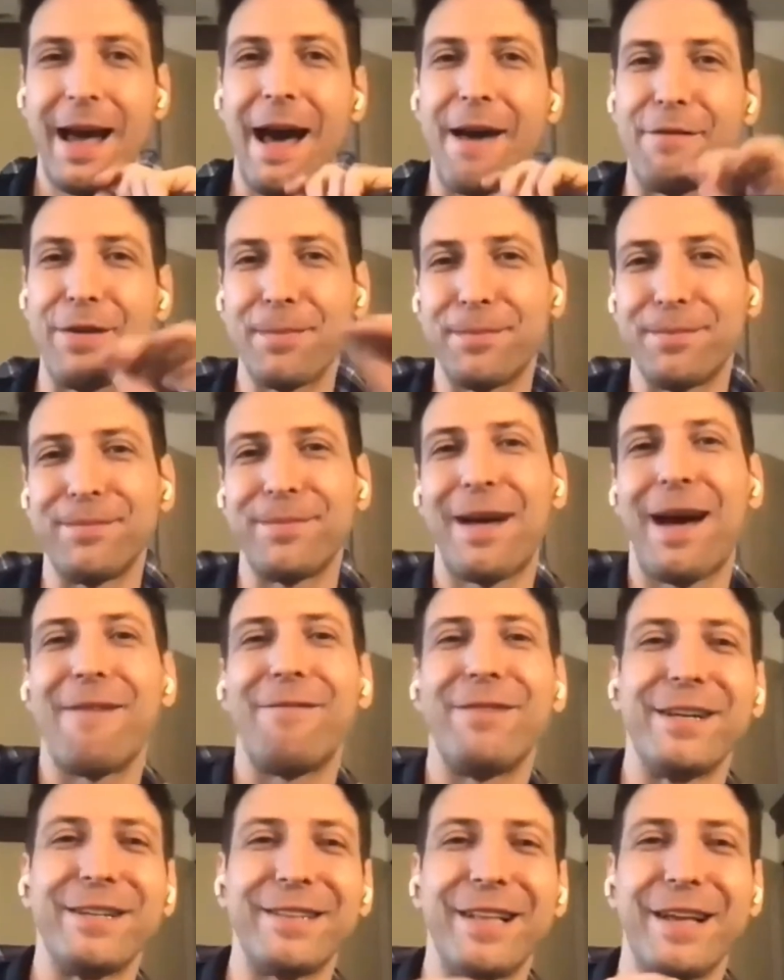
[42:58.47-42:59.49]

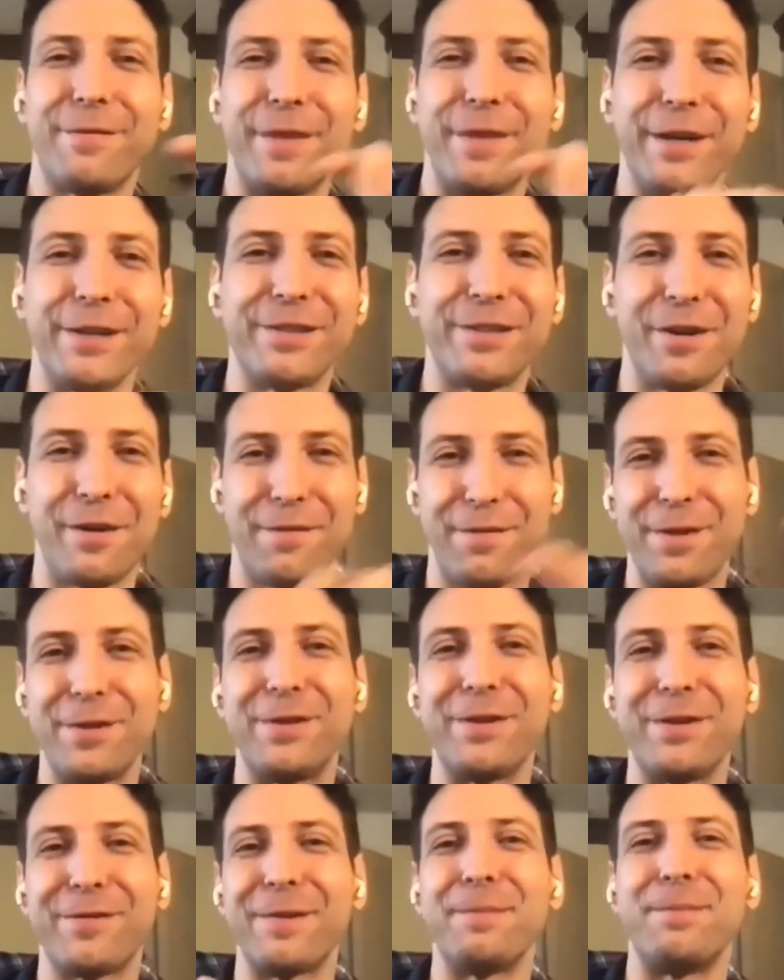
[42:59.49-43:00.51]
having like fingers in a few
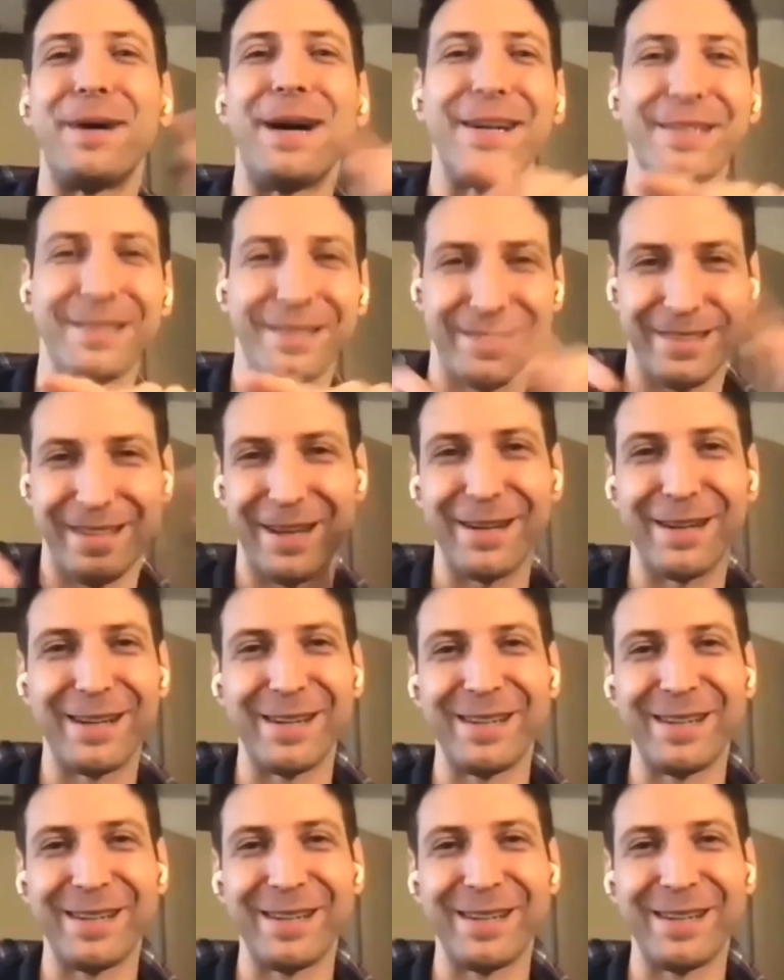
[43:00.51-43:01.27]
different pots that